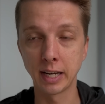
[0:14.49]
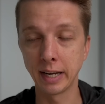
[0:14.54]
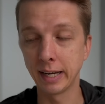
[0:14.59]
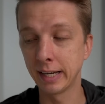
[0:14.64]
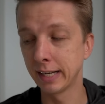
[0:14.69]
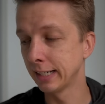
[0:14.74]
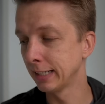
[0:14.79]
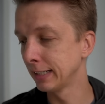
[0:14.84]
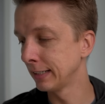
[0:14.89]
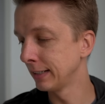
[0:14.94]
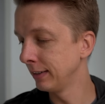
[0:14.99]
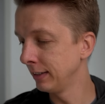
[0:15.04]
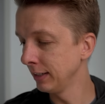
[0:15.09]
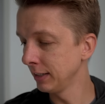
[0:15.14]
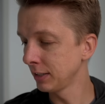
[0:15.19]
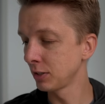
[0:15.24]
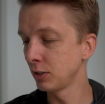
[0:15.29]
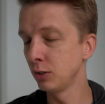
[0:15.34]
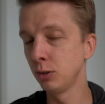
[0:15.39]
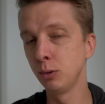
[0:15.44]
And
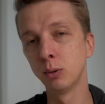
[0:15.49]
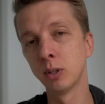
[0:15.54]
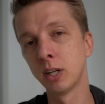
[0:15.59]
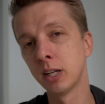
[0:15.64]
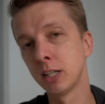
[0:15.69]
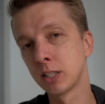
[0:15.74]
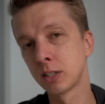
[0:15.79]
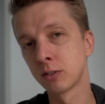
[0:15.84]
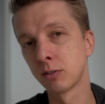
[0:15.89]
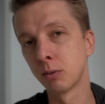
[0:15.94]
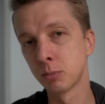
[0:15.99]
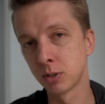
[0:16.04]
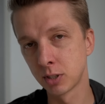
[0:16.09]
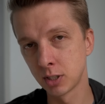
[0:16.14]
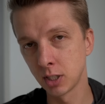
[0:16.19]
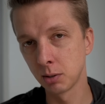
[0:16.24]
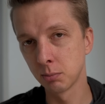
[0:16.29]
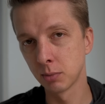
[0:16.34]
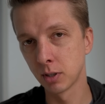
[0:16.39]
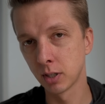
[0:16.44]
this new lens from
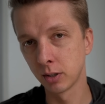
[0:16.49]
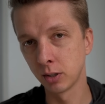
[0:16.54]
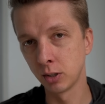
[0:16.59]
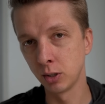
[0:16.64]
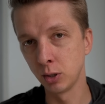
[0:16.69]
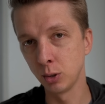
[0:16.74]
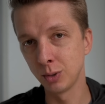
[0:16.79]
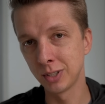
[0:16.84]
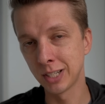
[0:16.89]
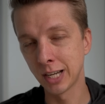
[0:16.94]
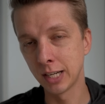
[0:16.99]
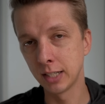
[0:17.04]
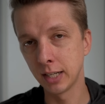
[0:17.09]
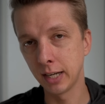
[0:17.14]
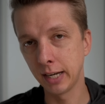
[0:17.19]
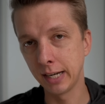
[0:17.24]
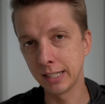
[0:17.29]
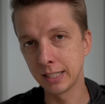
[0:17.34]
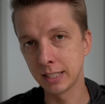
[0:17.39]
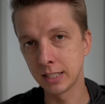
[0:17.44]
Sigma, the new 10
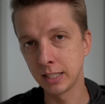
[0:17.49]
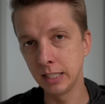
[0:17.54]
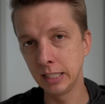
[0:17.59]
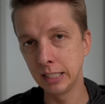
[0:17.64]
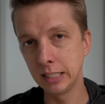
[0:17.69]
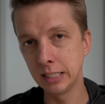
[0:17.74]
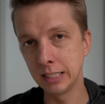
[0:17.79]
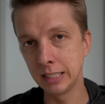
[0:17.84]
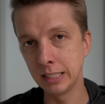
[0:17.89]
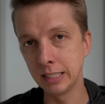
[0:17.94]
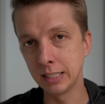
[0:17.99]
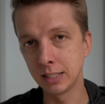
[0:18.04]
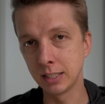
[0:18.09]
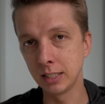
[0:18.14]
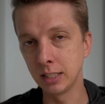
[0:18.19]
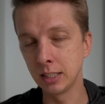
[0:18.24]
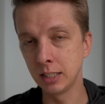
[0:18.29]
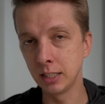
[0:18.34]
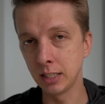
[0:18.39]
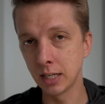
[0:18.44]
to 18
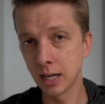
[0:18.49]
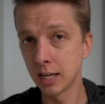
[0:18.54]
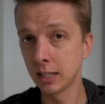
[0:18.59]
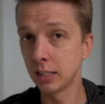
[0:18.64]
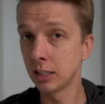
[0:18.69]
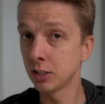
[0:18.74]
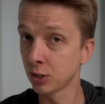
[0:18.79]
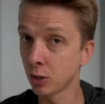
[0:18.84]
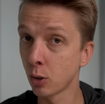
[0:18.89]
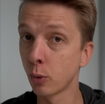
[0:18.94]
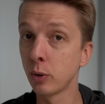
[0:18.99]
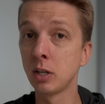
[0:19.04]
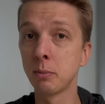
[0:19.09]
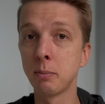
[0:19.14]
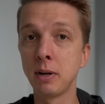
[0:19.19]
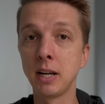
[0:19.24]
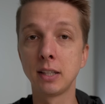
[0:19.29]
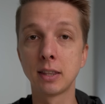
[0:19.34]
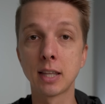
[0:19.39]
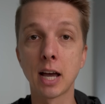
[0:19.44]
DC-DN, is going to
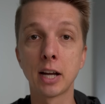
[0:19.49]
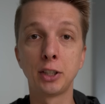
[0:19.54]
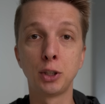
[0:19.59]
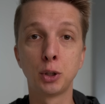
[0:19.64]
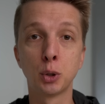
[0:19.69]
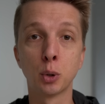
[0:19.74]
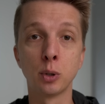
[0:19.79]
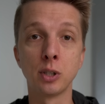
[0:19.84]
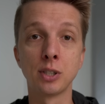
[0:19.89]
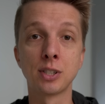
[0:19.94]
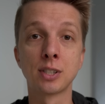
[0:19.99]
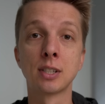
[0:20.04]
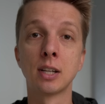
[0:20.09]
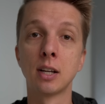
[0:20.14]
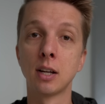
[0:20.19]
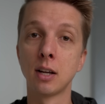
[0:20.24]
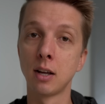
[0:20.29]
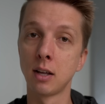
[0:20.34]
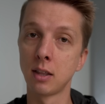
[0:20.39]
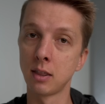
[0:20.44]
make that choice
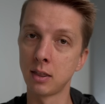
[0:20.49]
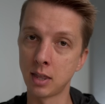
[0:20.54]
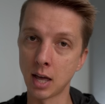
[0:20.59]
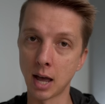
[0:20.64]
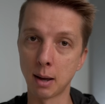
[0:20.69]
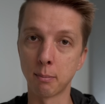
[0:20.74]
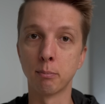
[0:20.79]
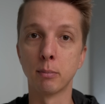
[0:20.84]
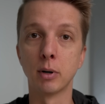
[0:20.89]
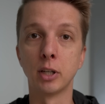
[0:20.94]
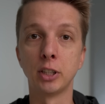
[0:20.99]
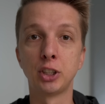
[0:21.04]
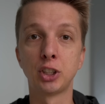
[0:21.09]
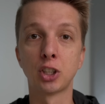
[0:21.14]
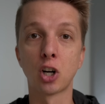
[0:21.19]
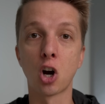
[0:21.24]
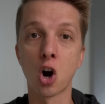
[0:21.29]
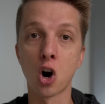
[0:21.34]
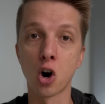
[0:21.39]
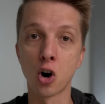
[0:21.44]
that
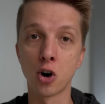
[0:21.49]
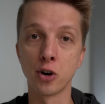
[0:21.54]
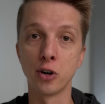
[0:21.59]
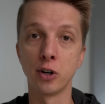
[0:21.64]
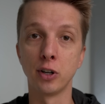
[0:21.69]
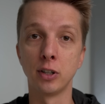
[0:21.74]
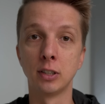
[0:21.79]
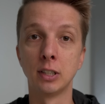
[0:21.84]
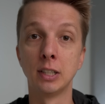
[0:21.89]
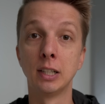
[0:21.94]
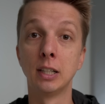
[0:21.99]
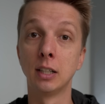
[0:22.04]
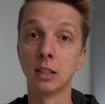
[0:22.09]
much harder.